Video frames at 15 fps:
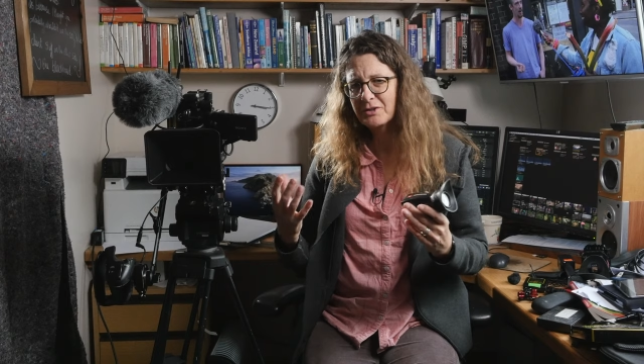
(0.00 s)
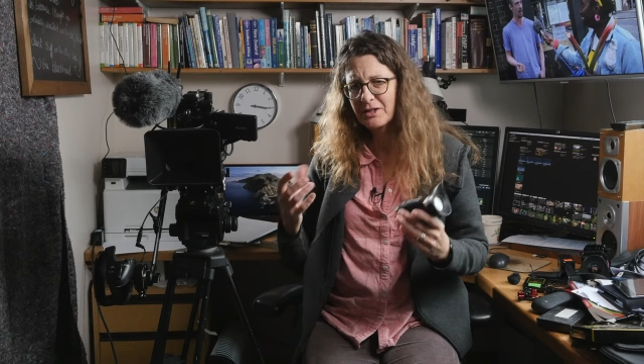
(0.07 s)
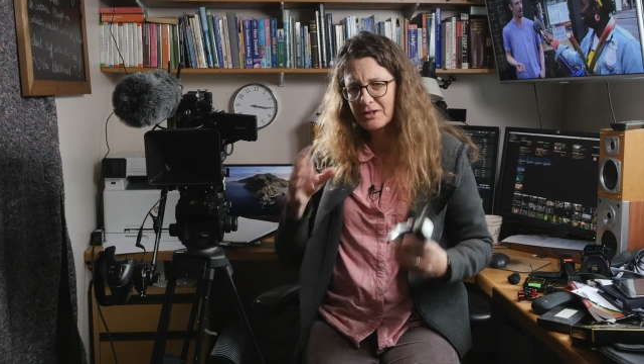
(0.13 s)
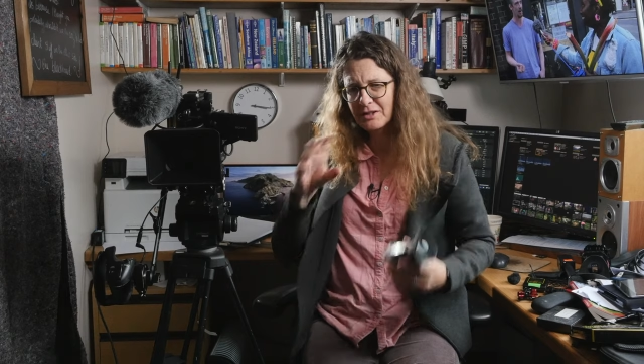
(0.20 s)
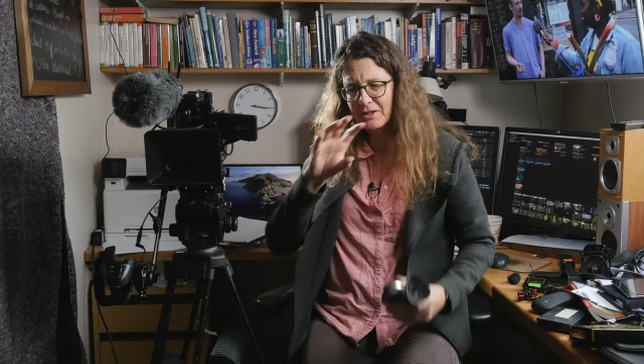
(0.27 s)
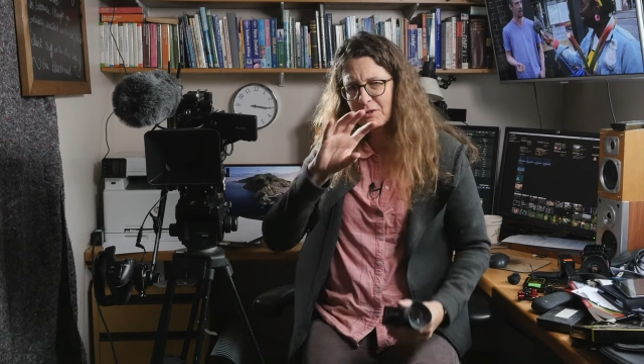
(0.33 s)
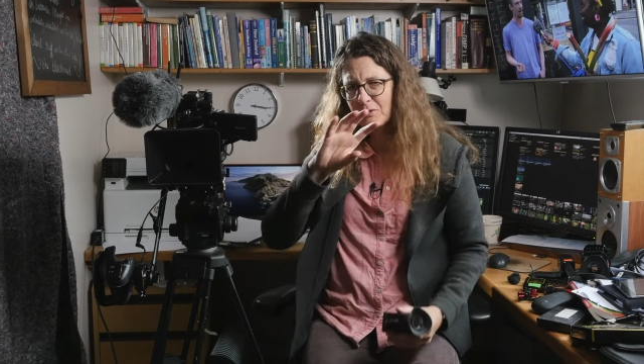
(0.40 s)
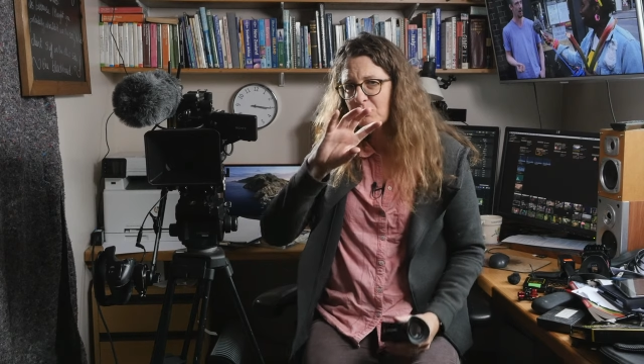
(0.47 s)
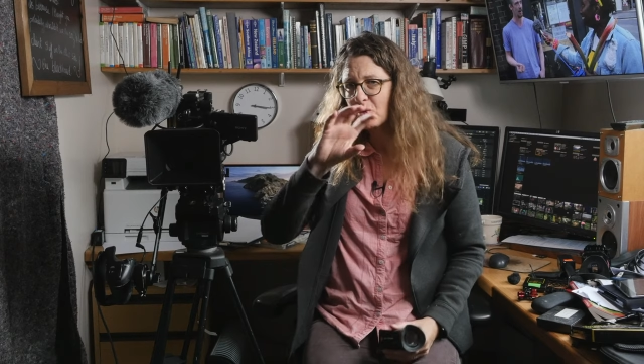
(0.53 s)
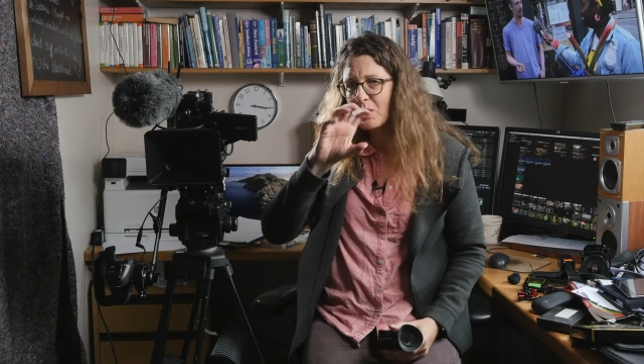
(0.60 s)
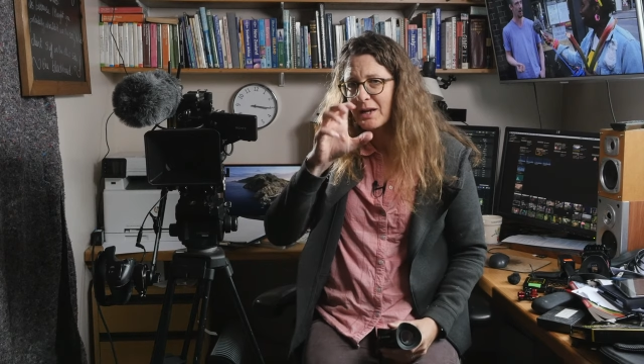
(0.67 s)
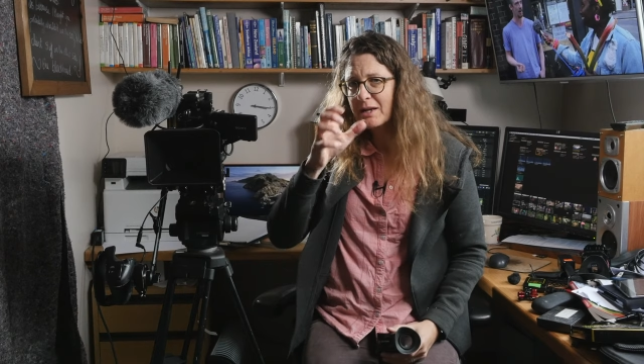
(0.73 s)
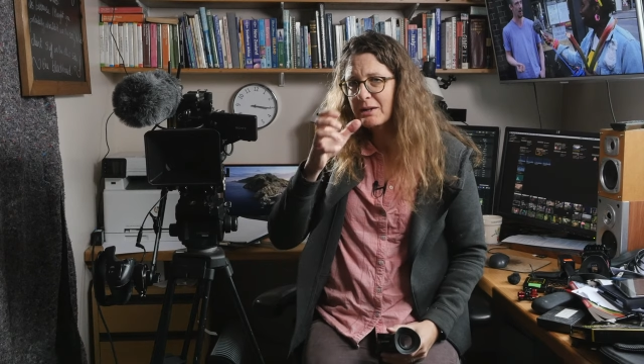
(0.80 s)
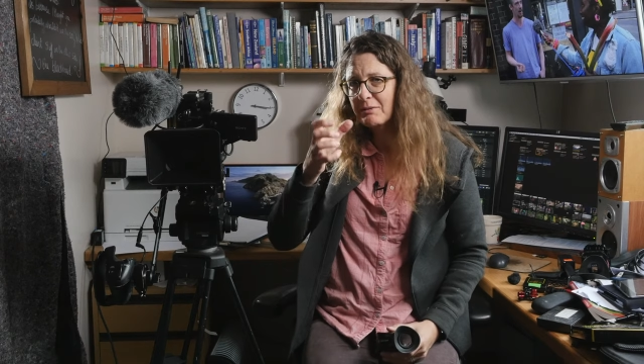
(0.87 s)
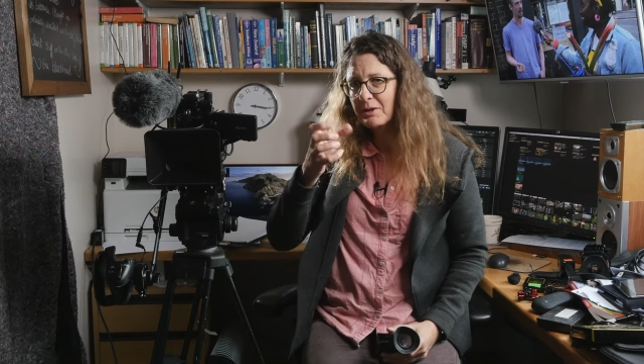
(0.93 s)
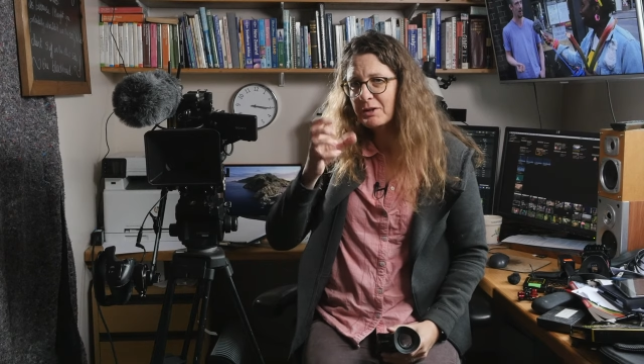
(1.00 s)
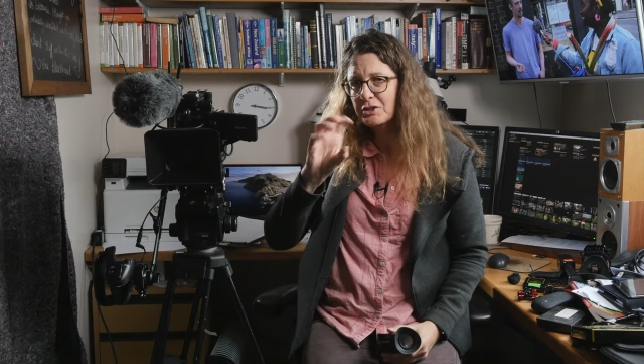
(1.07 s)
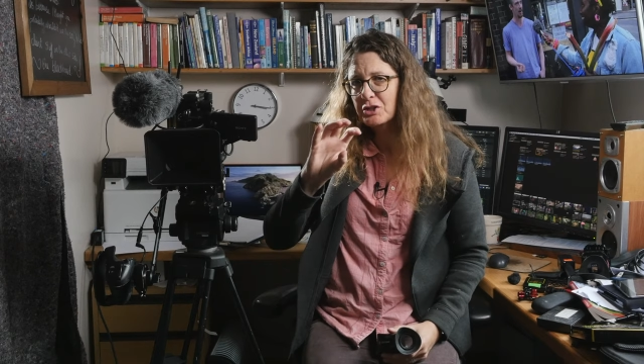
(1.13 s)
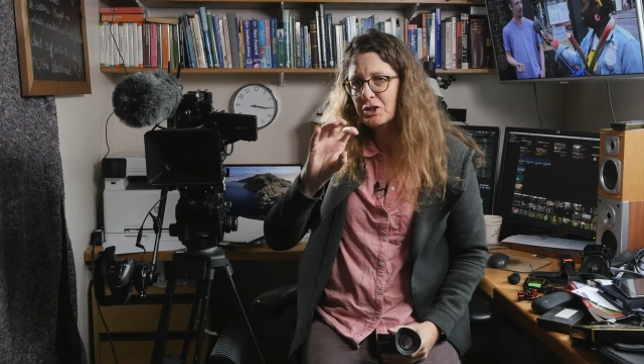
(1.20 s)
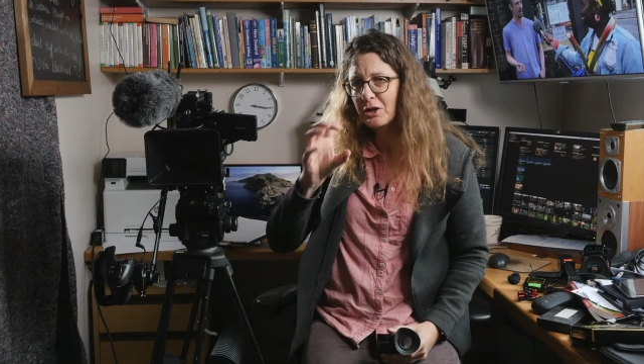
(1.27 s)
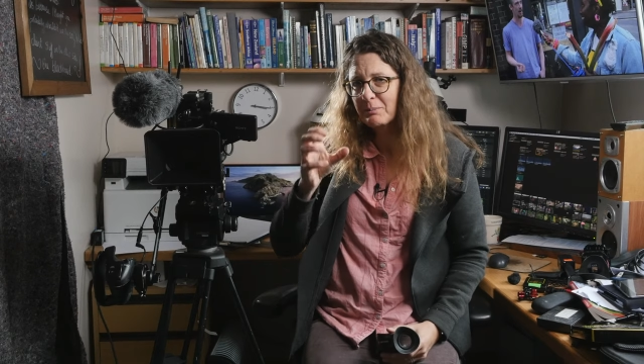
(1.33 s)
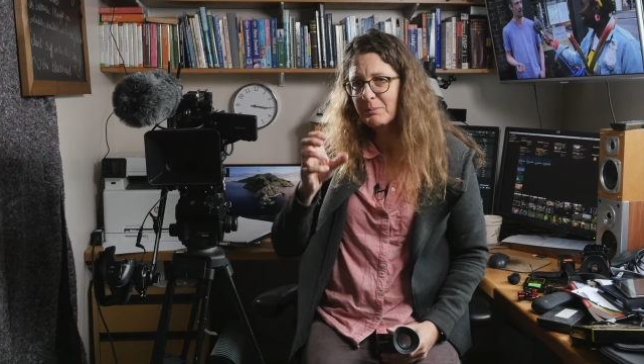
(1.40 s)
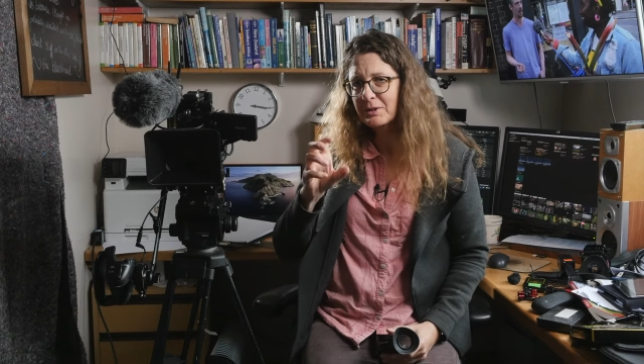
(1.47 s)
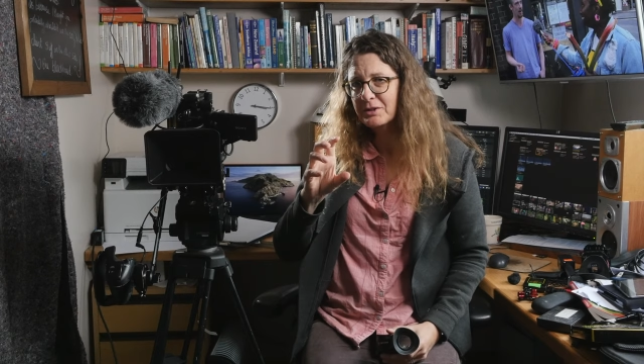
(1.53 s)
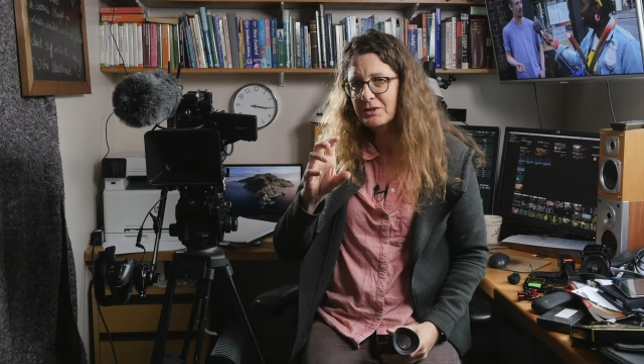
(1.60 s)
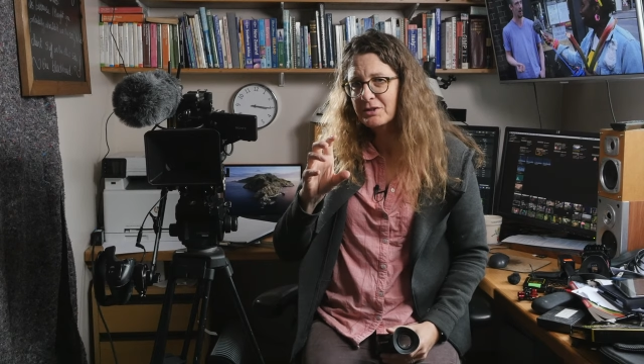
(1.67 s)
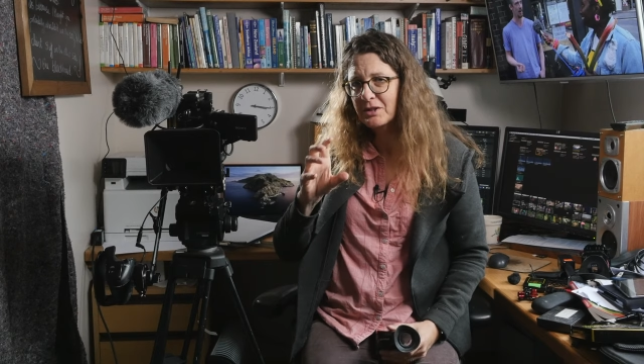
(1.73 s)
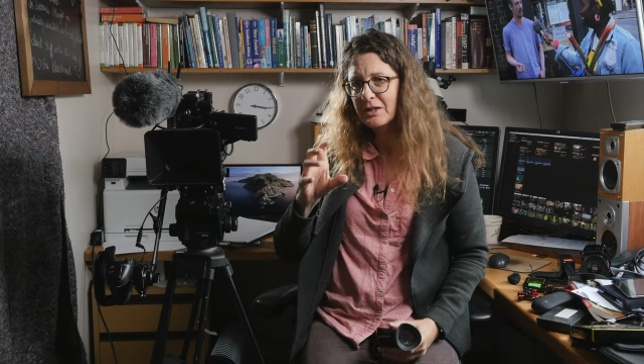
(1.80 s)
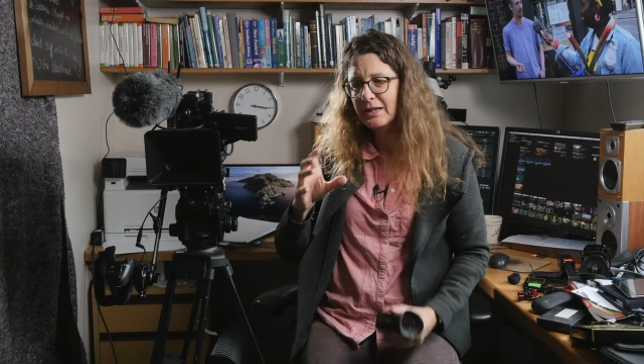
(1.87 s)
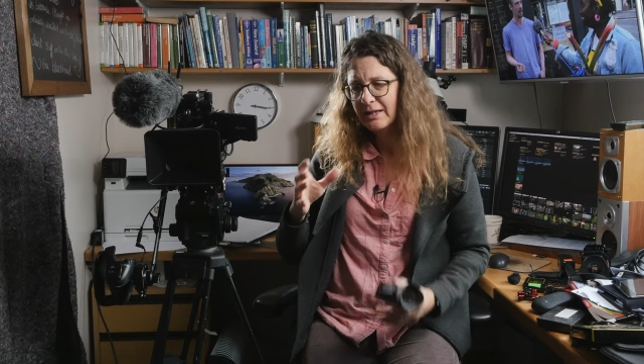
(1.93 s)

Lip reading: there's a kind of ring of unsharpness